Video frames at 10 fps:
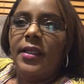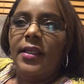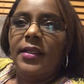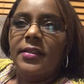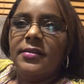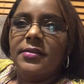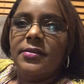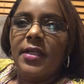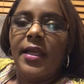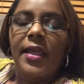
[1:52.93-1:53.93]
and
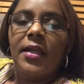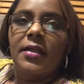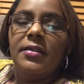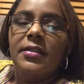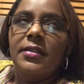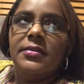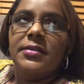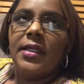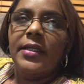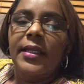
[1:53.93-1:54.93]
I had a
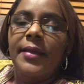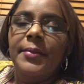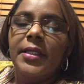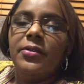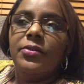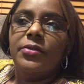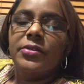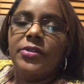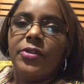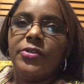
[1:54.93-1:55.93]
dynamic
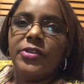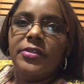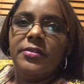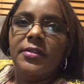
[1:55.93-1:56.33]
neurosurgeon,